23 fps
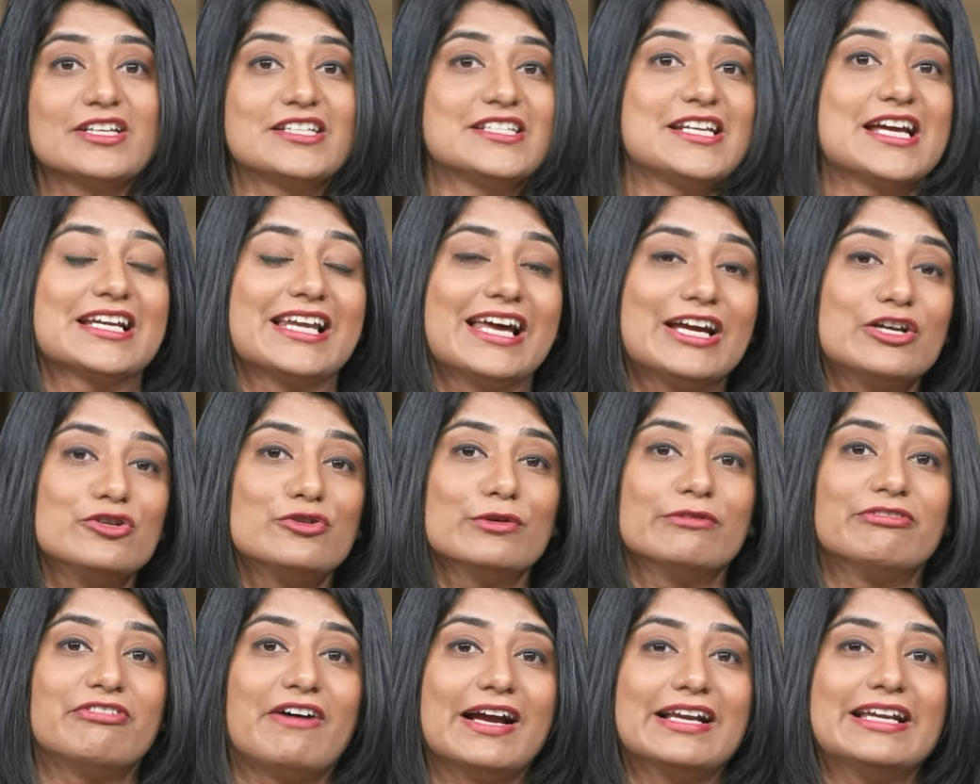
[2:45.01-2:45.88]
The deadline
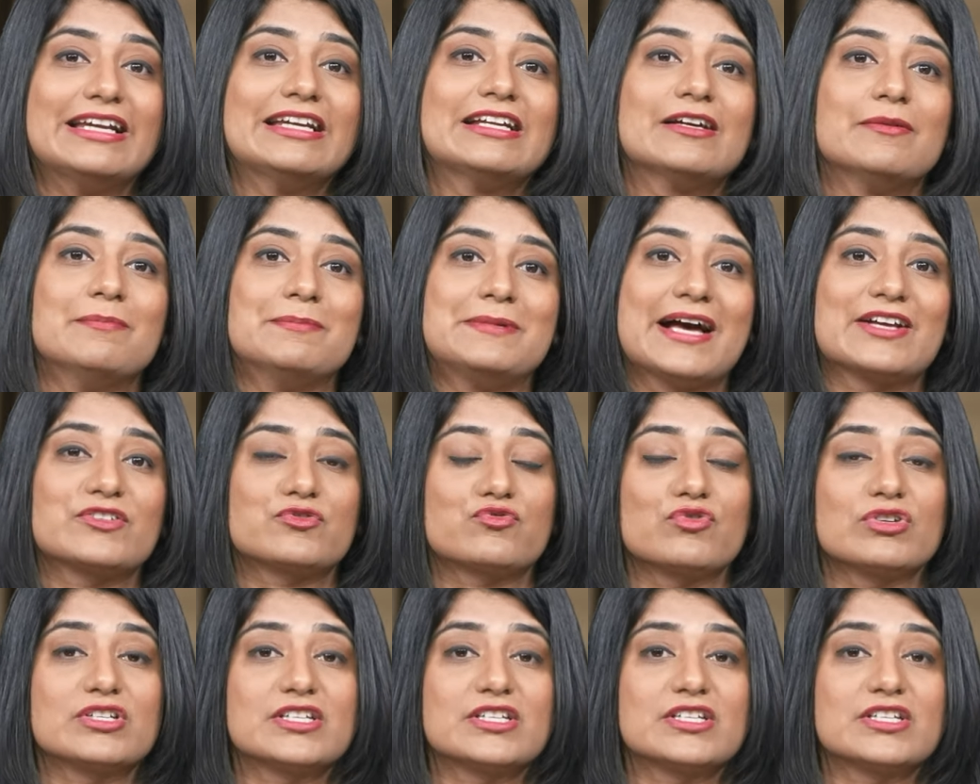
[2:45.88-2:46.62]
to file income tax